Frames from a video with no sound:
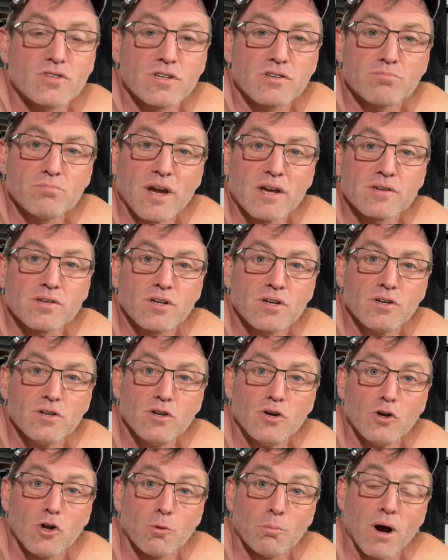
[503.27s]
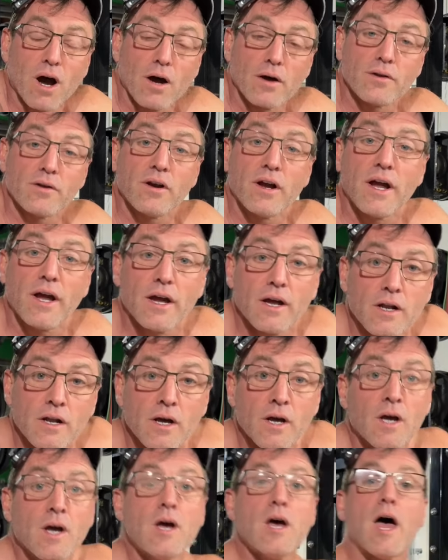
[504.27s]
Just make sure you're doing them underhand
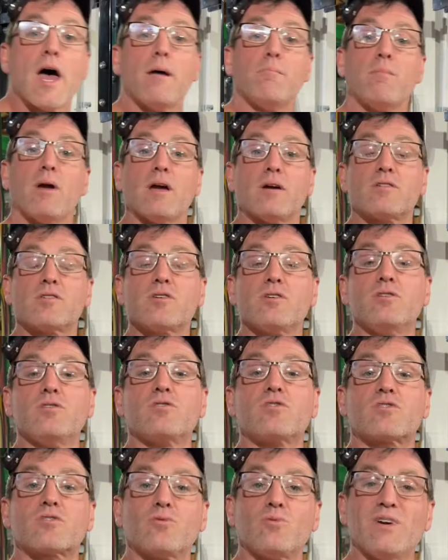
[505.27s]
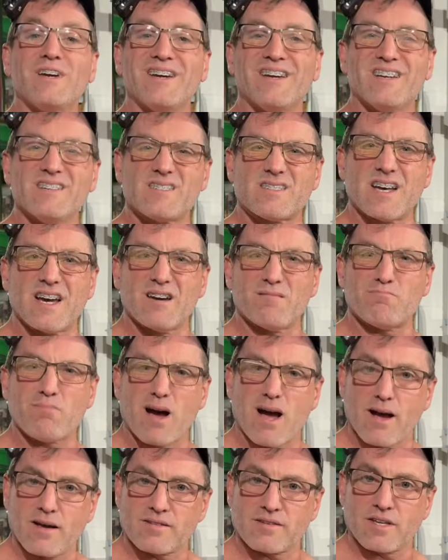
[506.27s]
and make sure you squeeze that
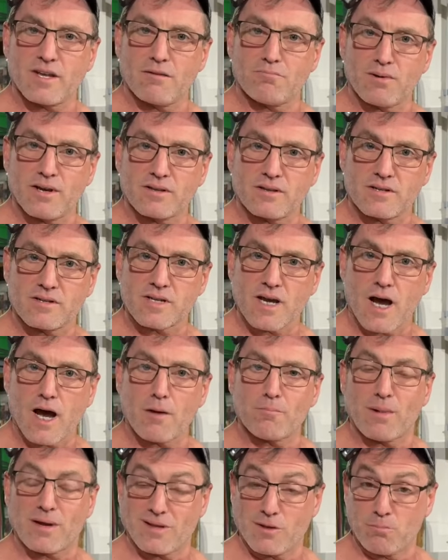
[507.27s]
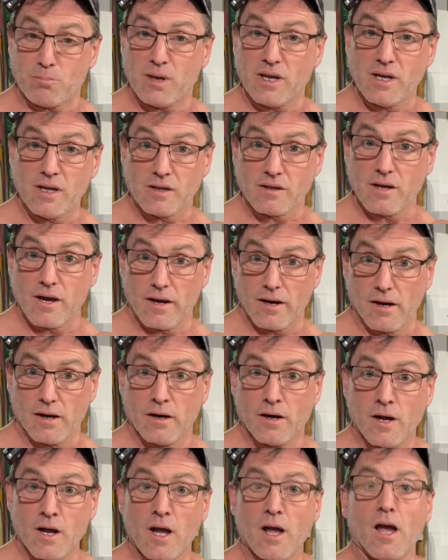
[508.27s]
bicep at the top, at the peak
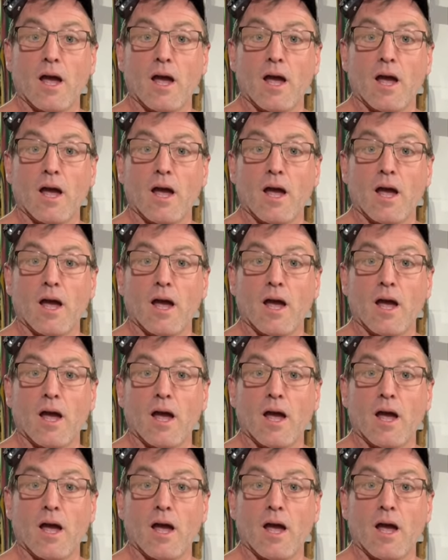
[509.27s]
there,